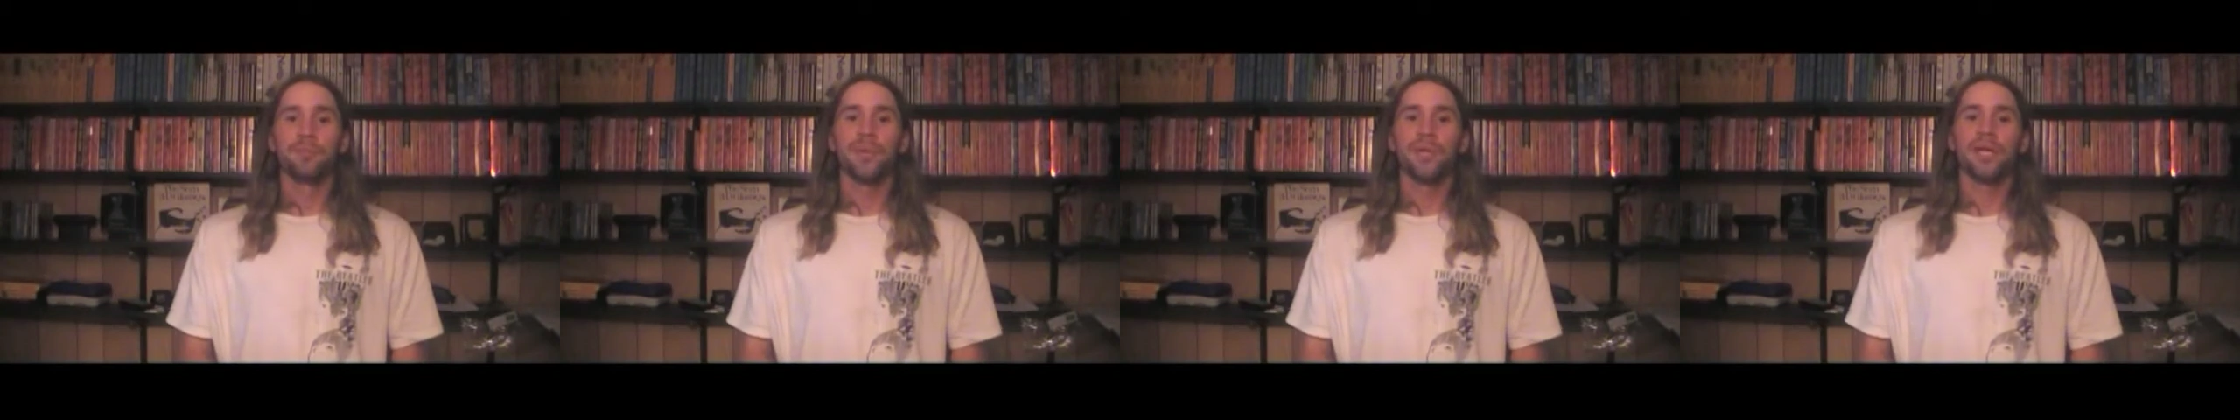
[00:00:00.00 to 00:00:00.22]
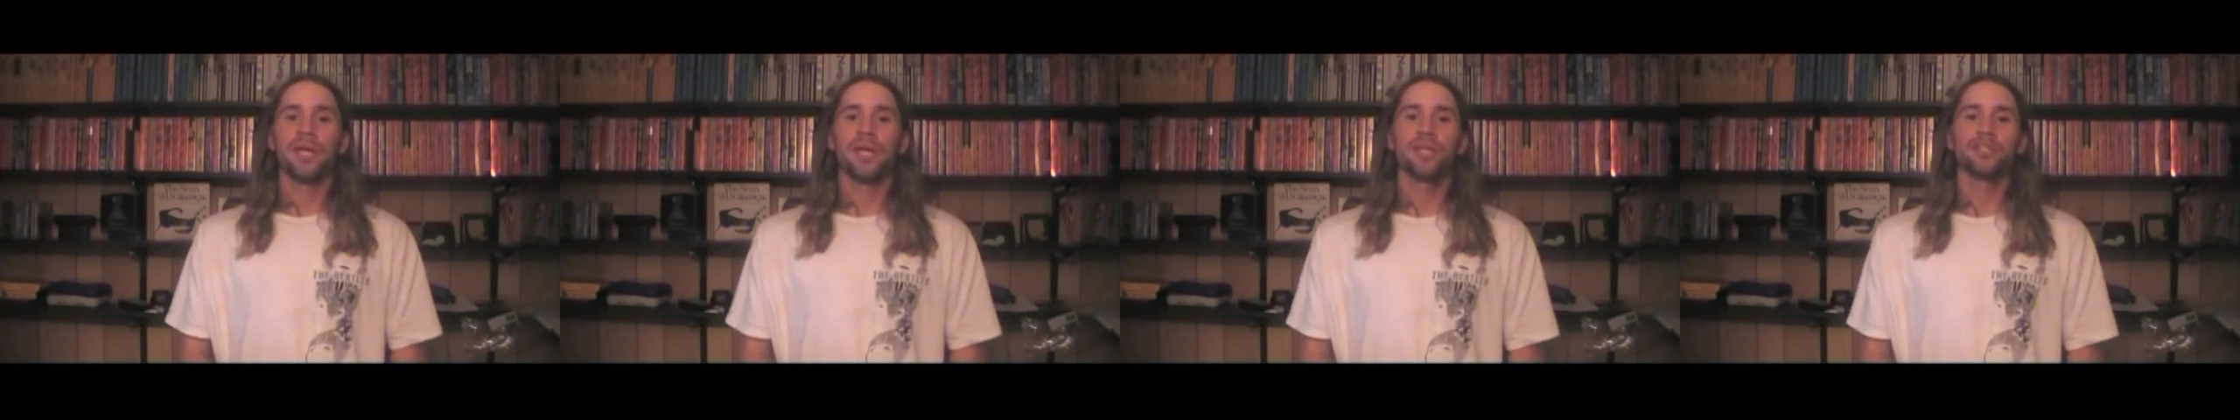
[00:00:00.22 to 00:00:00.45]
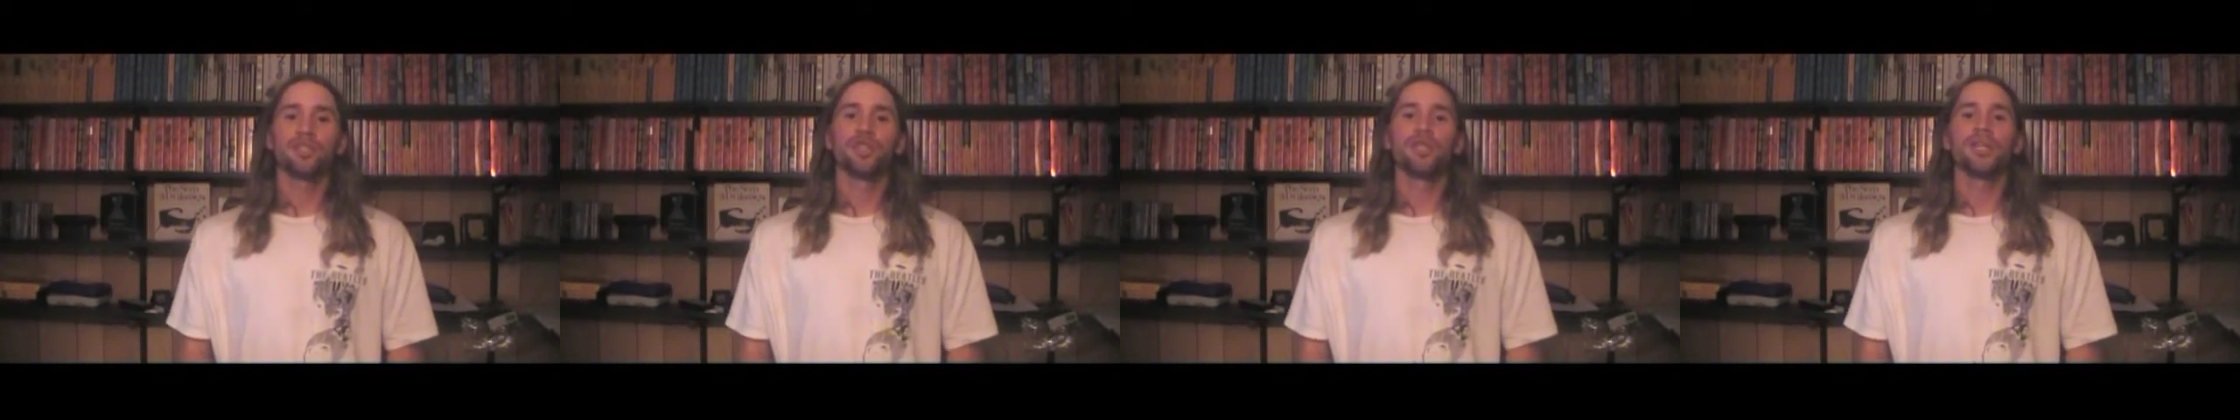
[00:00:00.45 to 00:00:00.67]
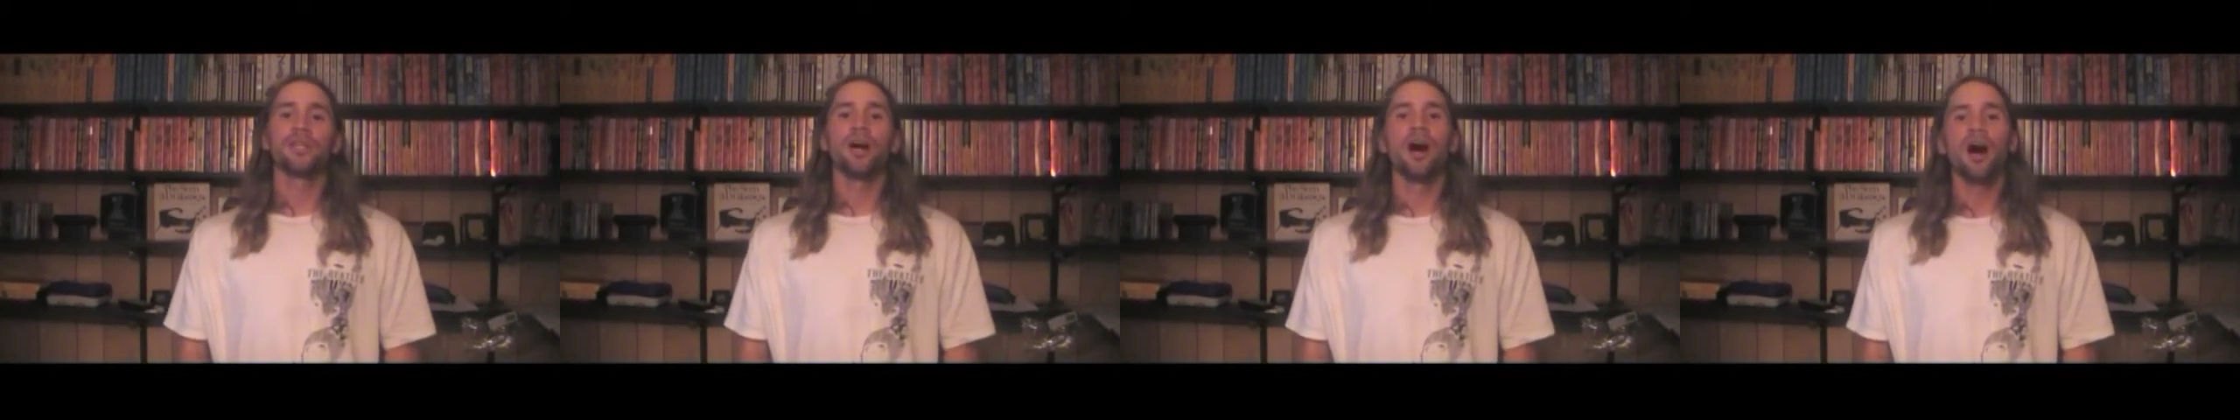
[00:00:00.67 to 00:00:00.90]
Because
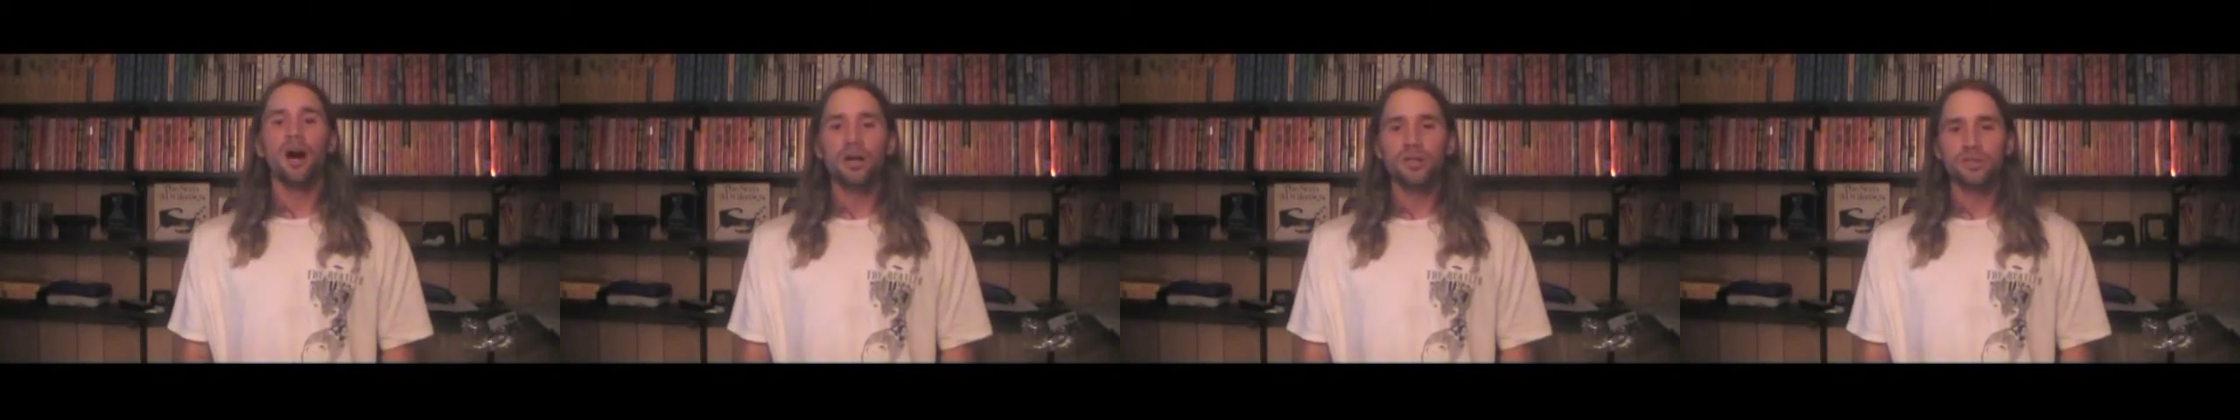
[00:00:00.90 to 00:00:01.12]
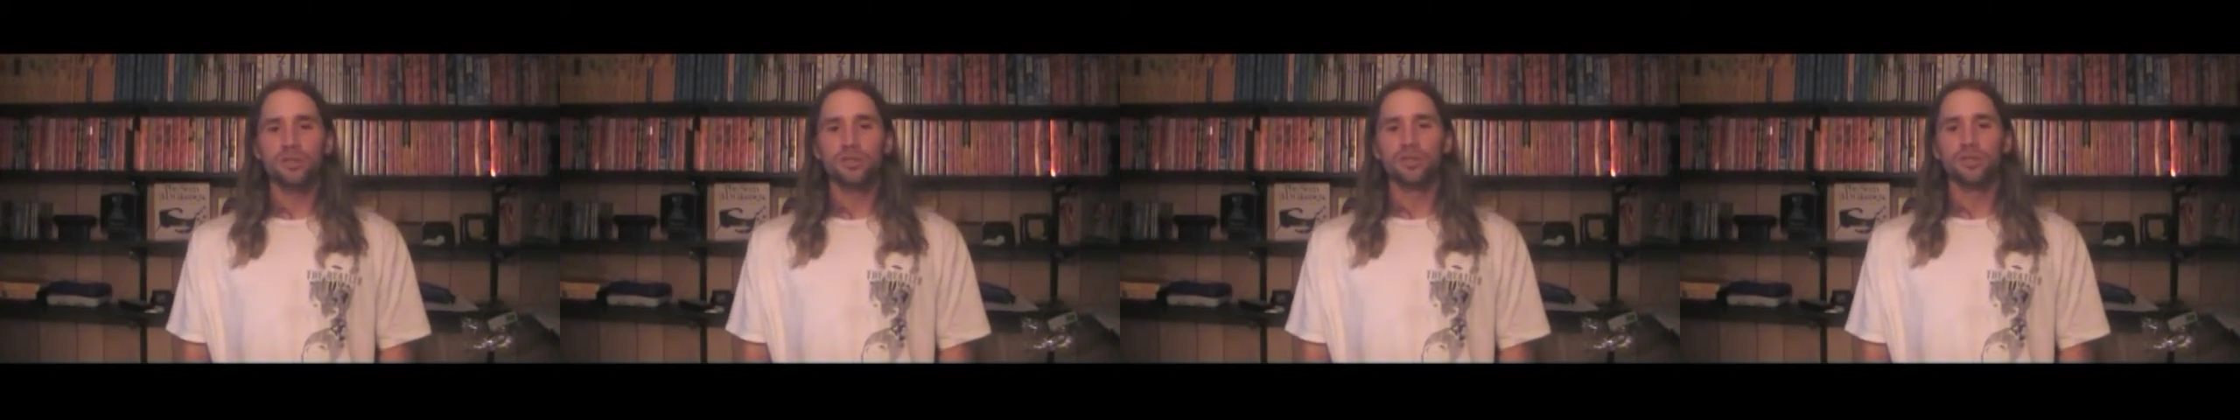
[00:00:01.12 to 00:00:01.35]
you can also